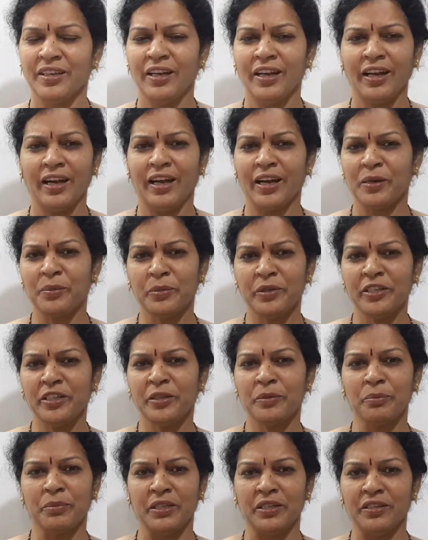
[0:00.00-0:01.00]

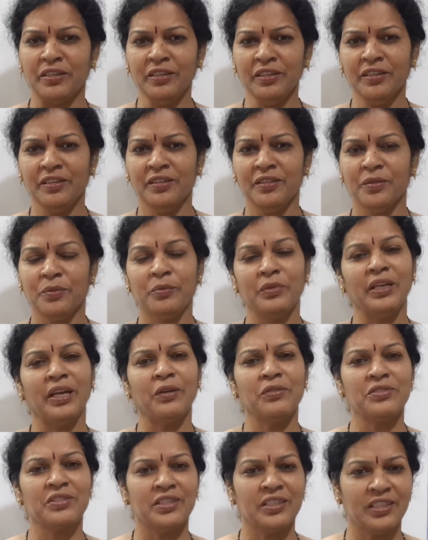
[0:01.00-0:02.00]
Harmonic mean we
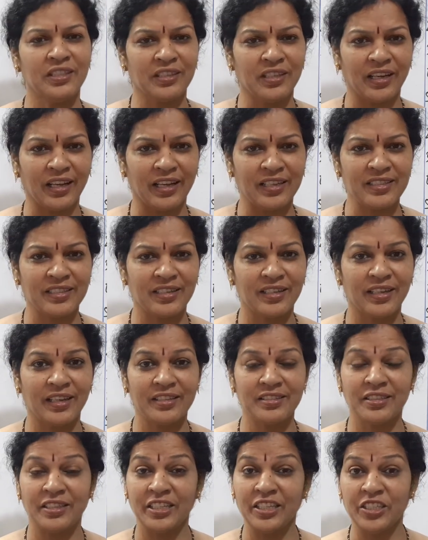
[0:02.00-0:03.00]
have seen in the last
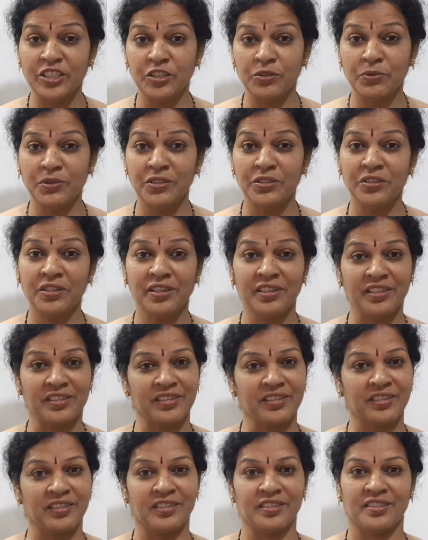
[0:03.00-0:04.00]
class individual
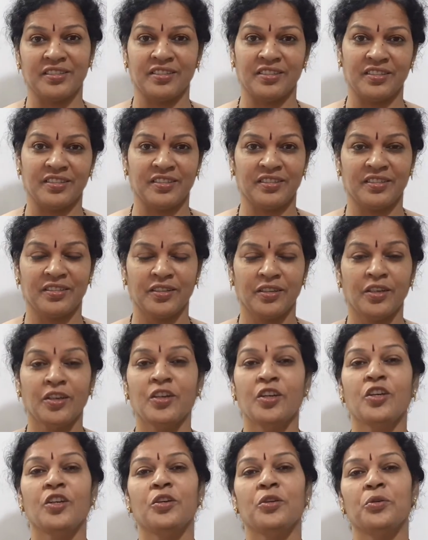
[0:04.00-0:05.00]
discrete series.
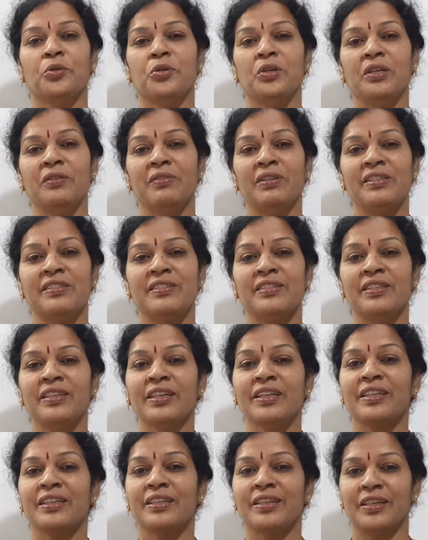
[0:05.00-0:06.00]
Today we'll
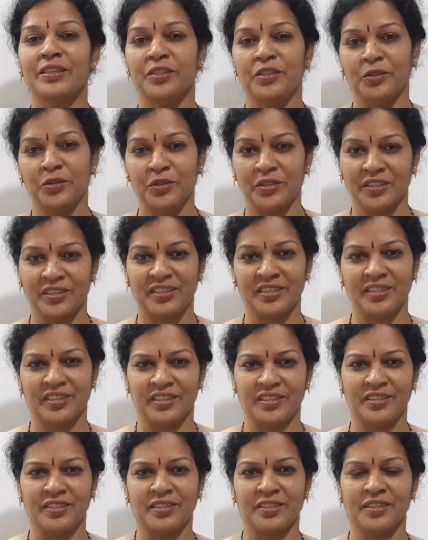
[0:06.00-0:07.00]
see continuous
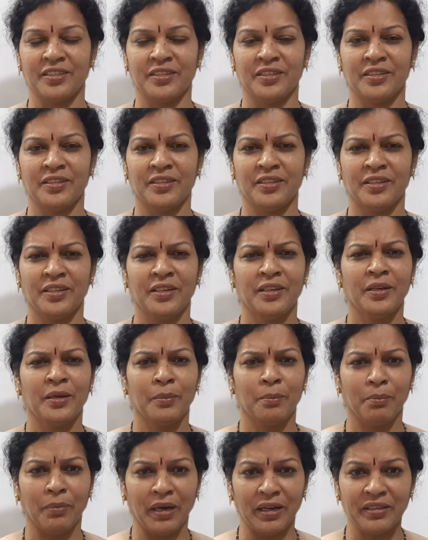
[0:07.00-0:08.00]
series.
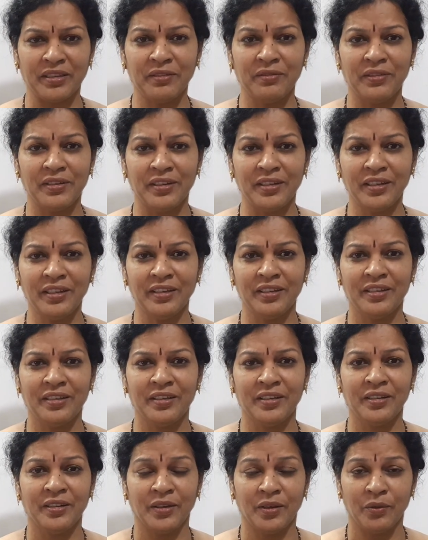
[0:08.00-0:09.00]
By the way,
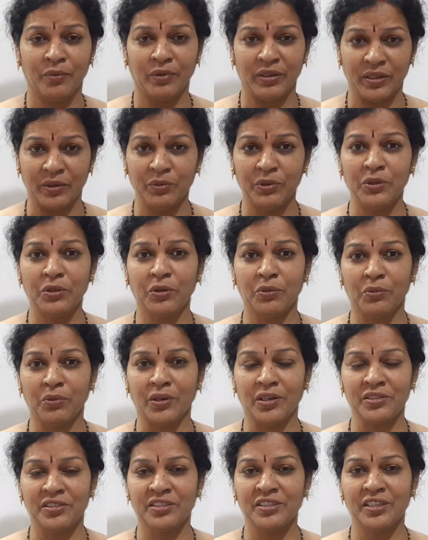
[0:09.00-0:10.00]
whenever you are
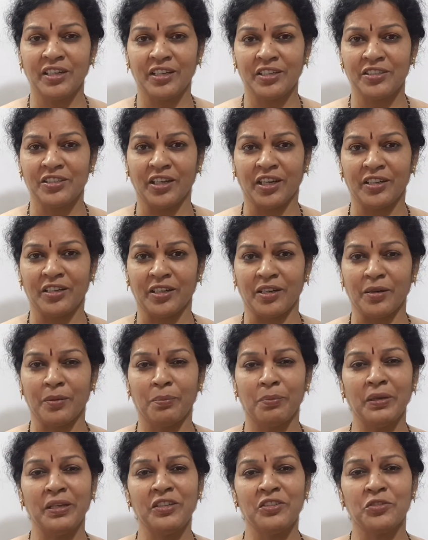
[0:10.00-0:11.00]
watching our channel,
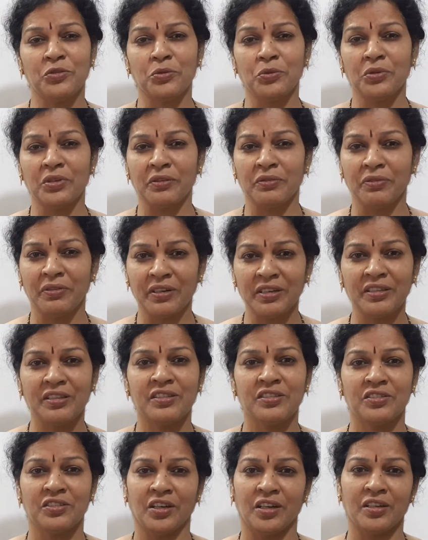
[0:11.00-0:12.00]
please do refer
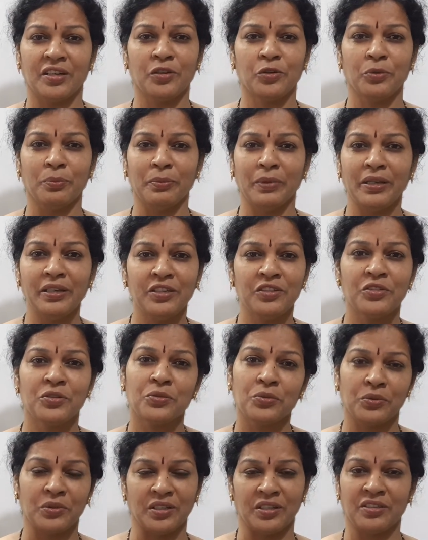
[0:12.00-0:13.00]
this channel to many
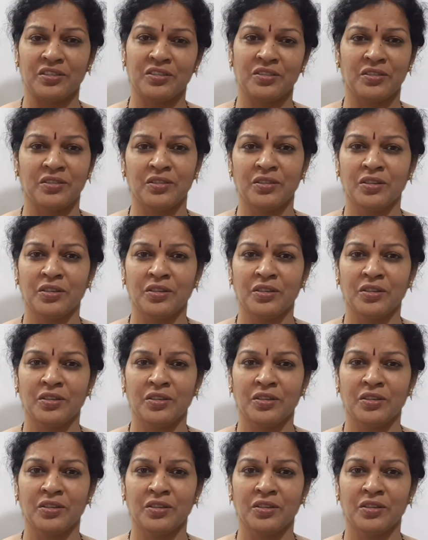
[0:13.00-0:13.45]
students